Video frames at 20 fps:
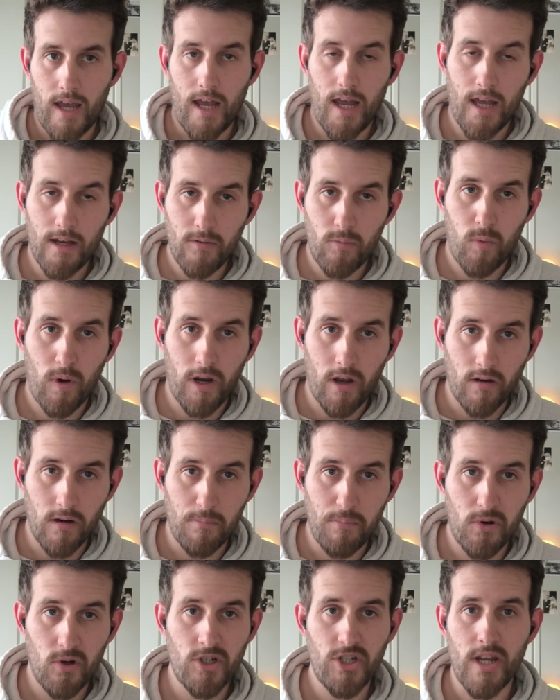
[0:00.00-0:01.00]
And we're gonna
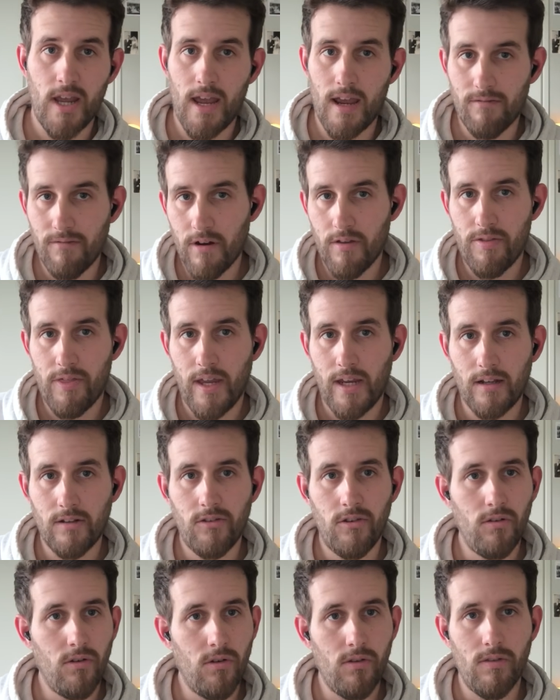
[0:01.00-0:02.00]
push everything
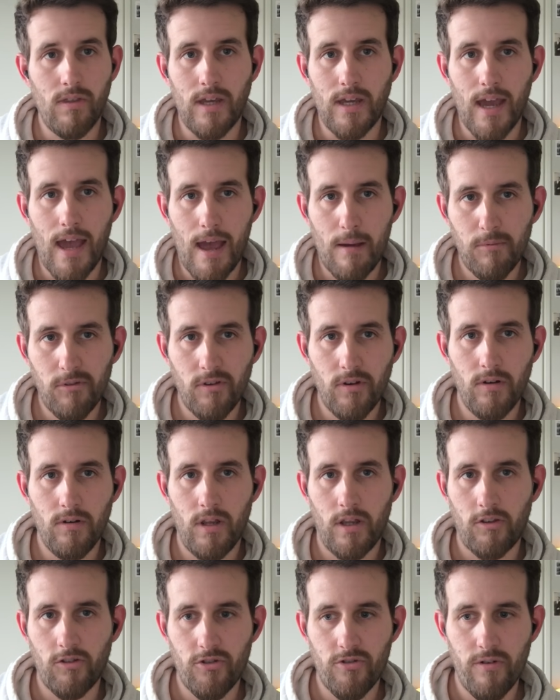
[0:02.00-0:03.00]
to the absolute
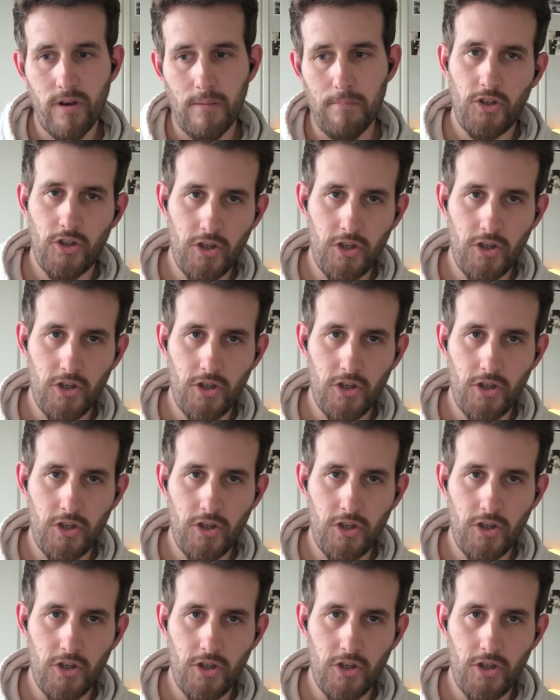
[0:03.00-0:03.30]
extreme.